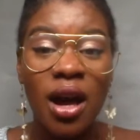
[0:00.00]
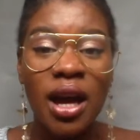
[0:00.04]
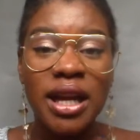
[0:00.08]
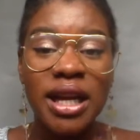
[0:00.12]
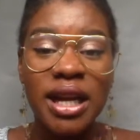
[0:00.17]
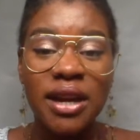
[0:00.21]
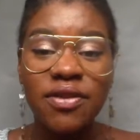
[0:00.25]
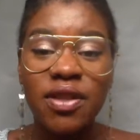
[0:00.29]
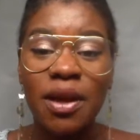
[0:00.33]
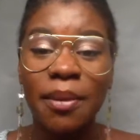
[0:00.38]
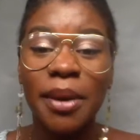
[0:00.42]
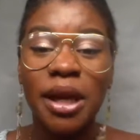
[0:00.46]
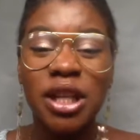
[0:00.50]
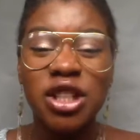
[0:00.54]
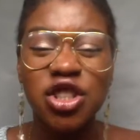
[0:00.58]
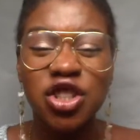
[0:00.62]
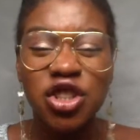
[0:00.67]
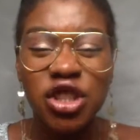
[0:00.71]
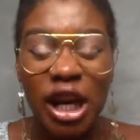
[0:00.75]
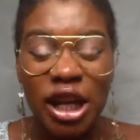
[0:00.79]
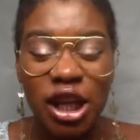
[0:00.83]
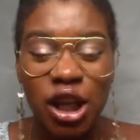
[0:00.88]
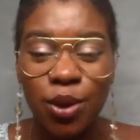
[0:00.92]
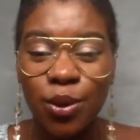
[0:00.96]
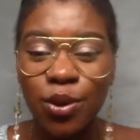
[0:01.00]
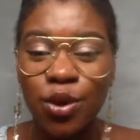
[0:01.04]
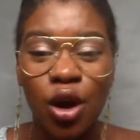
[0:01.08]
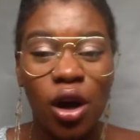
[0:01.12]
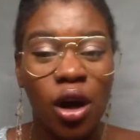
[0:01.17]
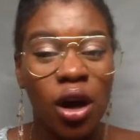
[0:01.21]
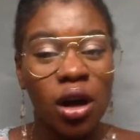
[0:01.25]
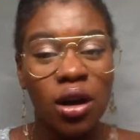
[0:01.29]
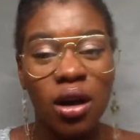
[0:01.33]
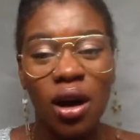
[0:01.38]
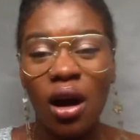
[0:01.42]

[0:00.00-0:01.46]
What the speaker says: Give them a genuine, not a